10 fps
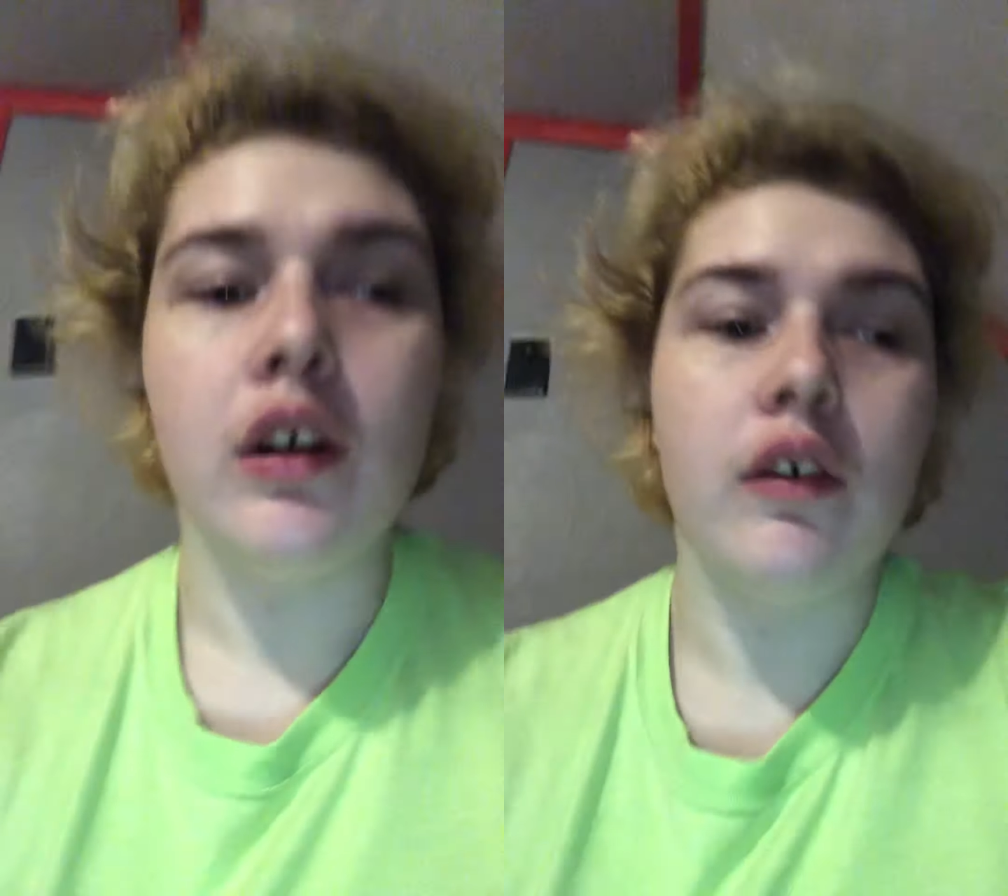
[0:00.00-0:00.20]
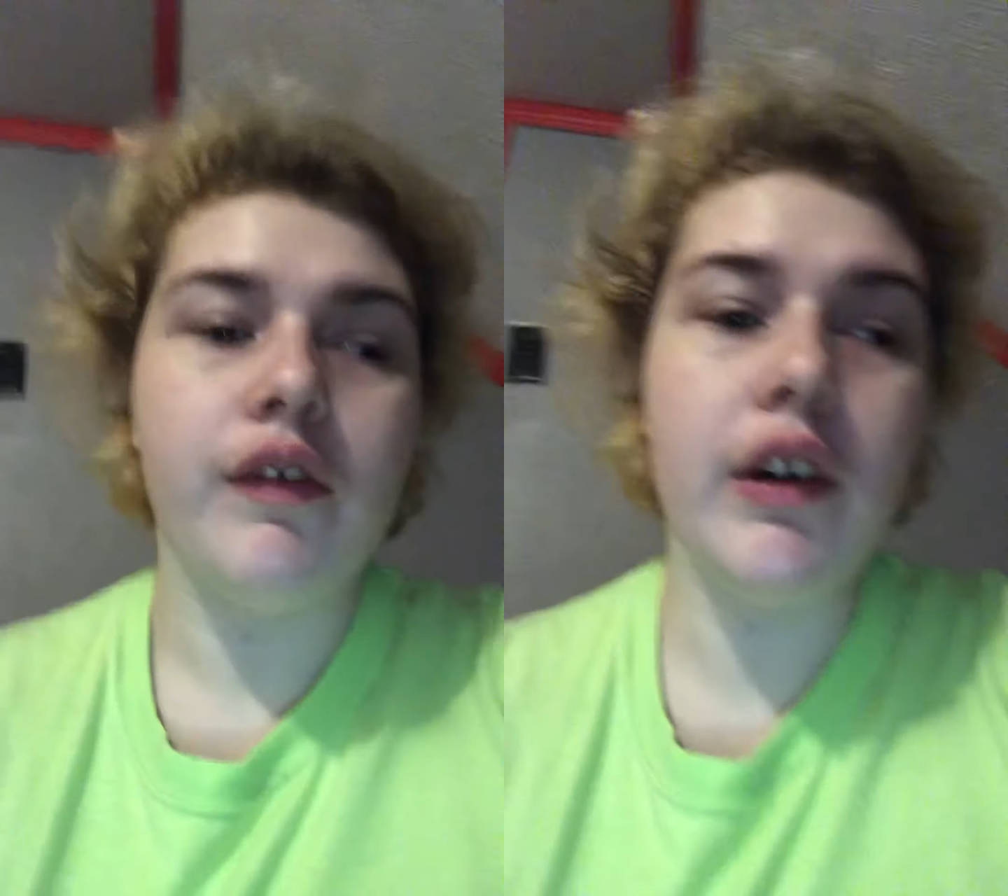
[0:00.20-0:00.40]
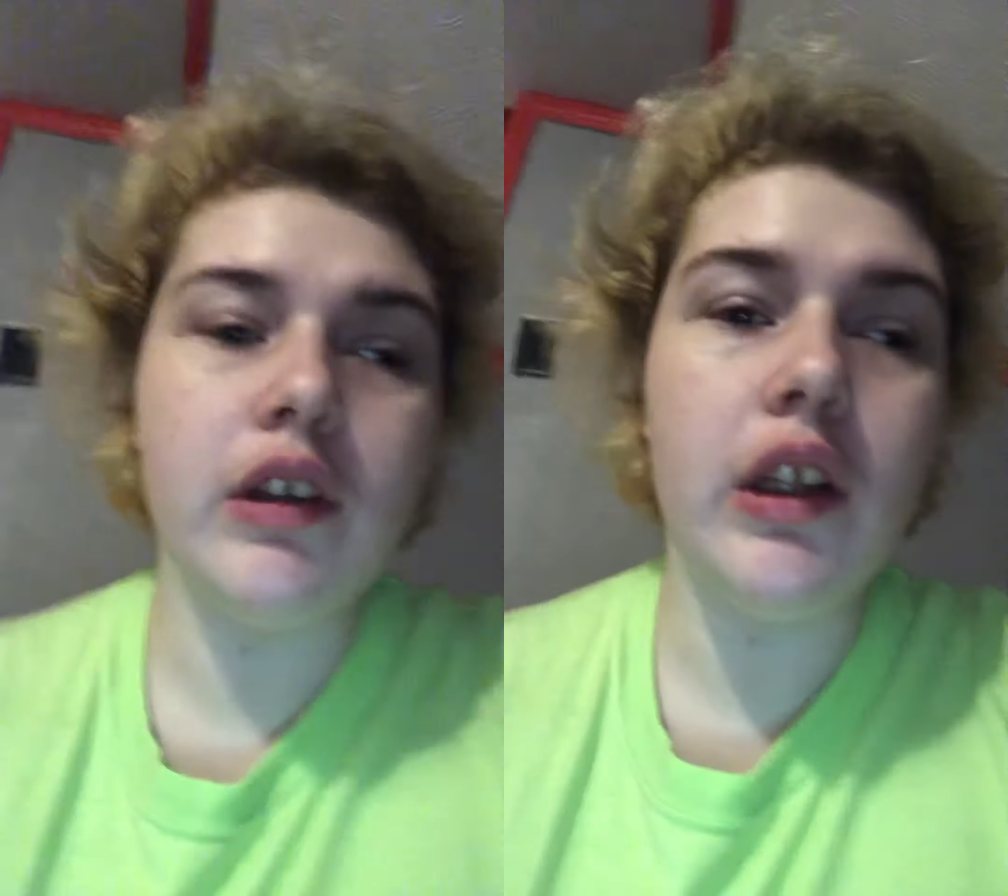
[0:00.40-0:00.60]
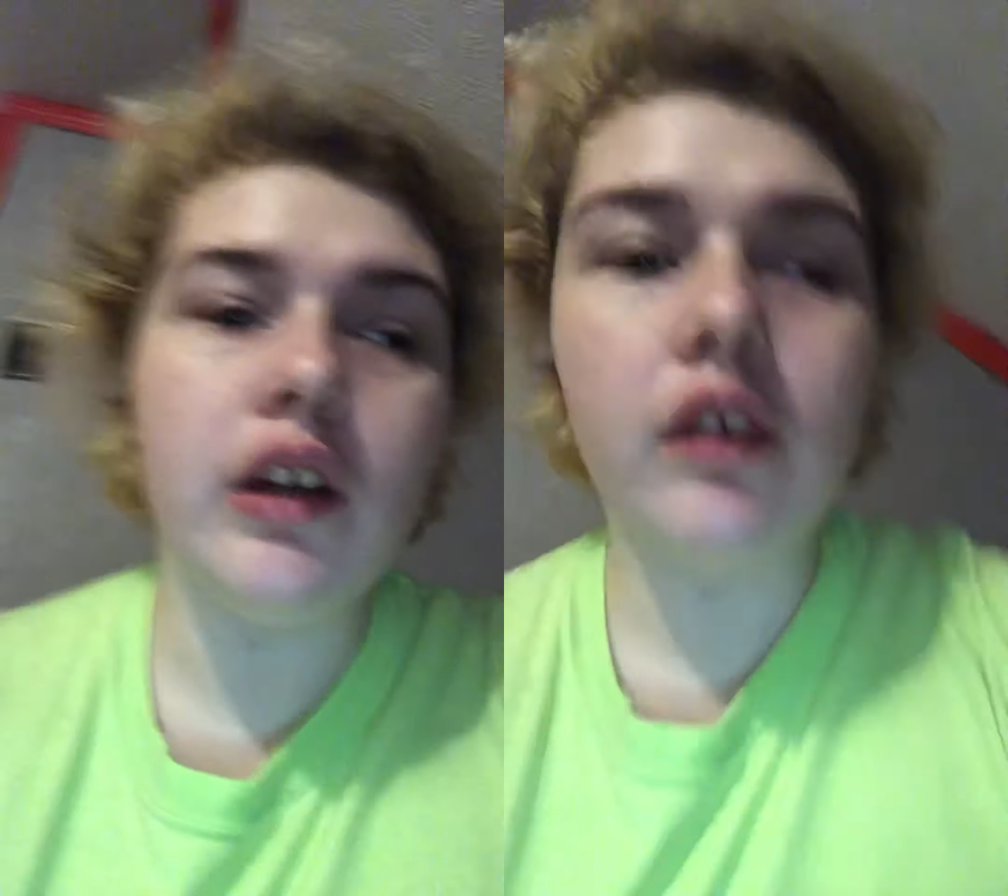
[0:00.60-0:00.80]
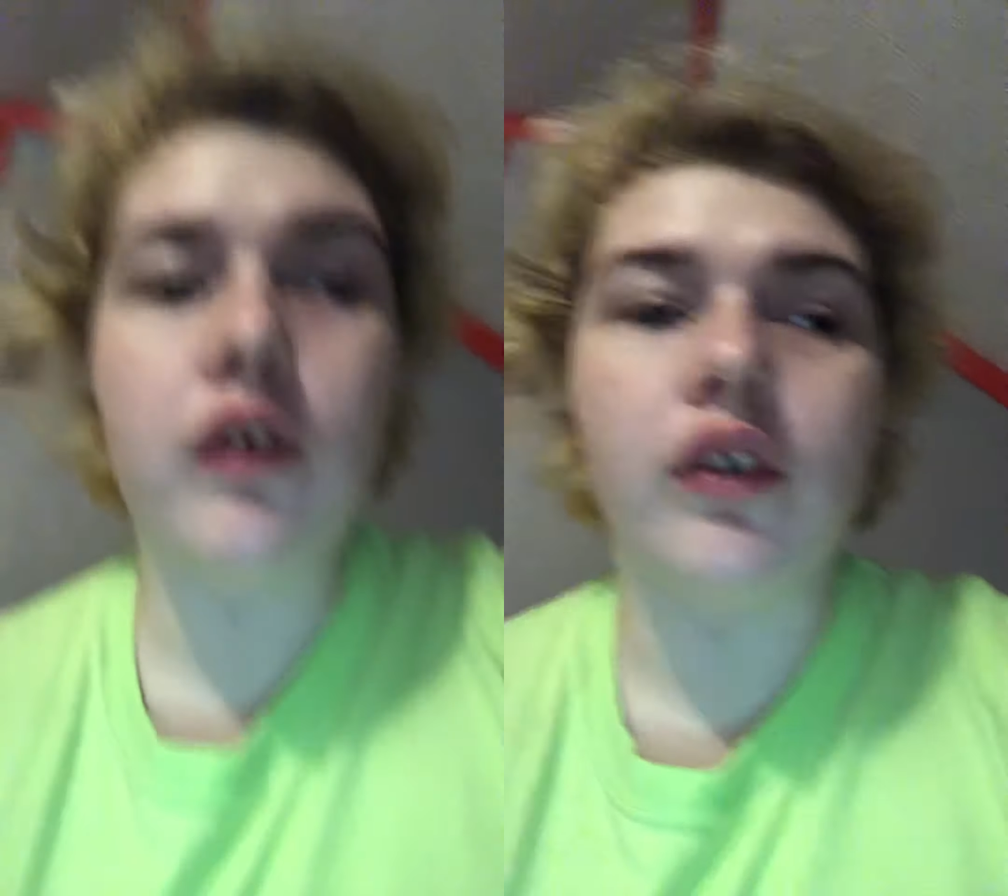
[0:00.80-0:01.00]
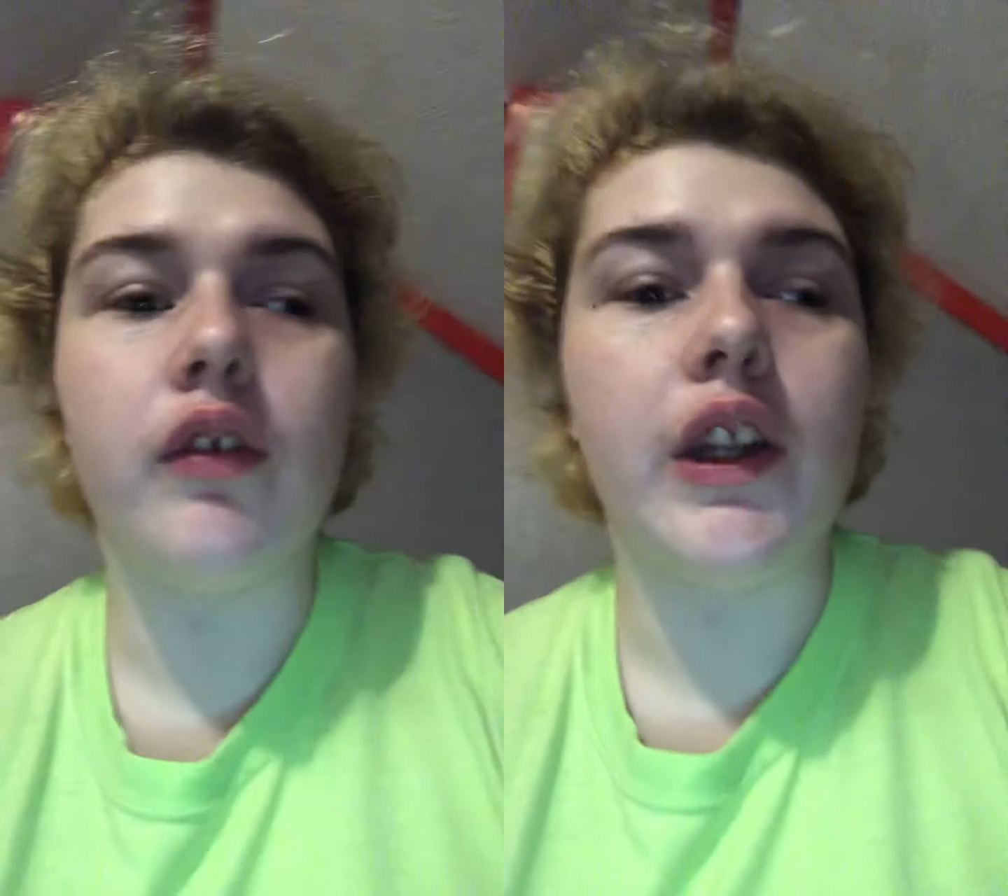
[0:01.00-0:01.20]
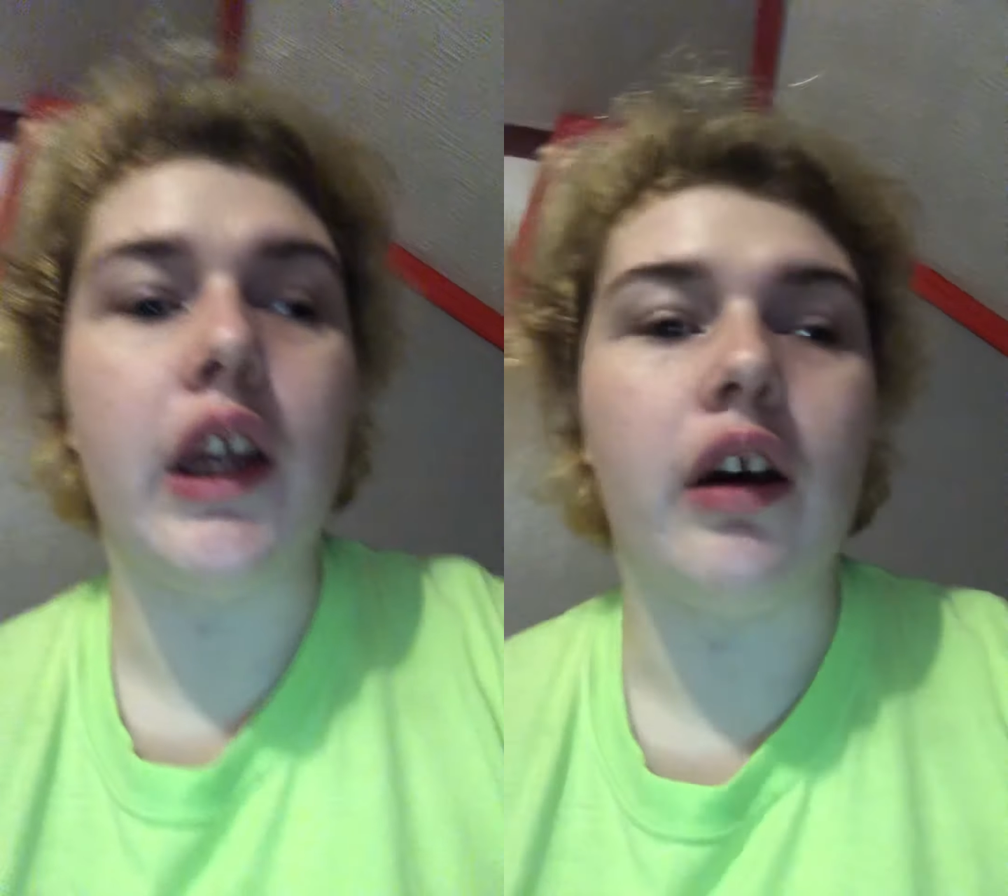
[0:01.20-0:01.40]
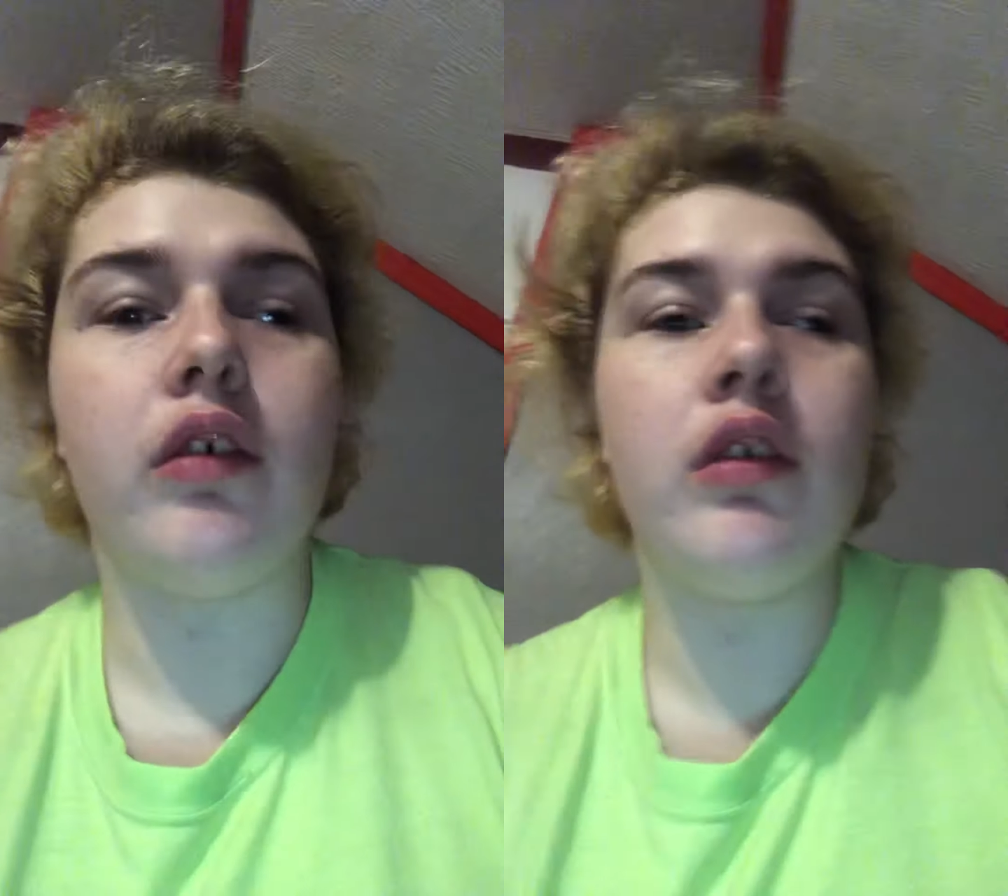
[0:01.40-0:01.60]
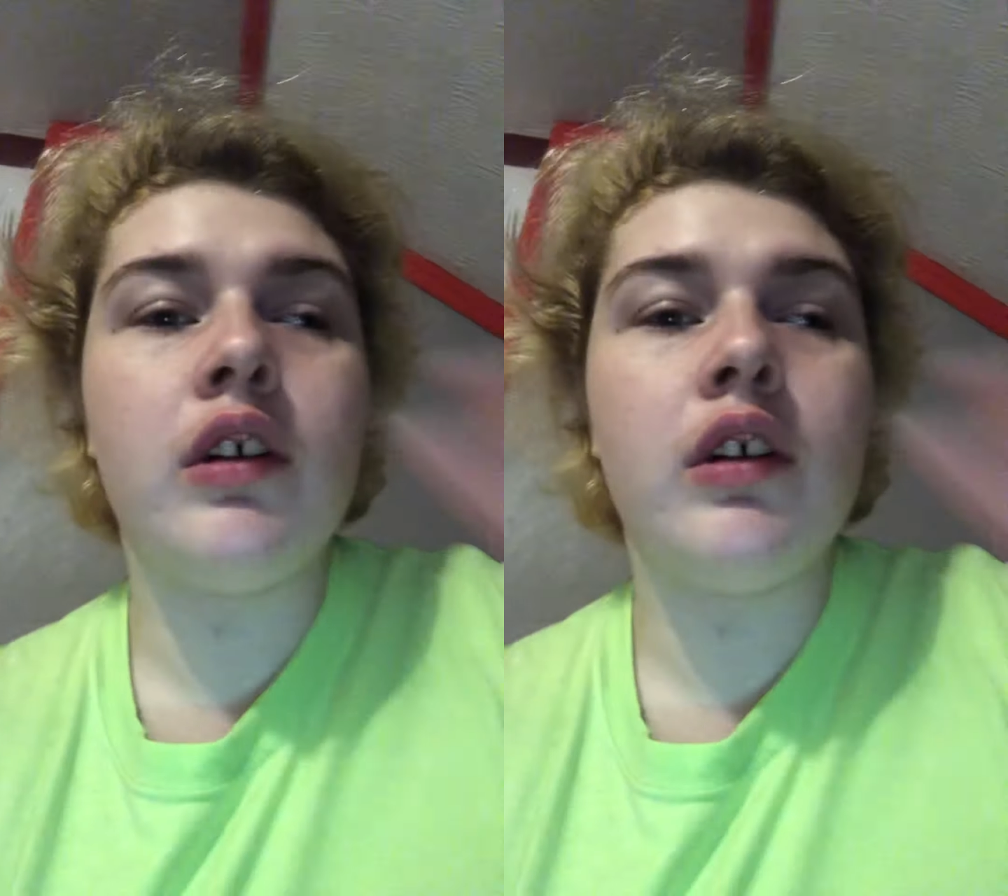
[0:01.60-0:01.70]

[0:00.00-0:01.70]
very useful video.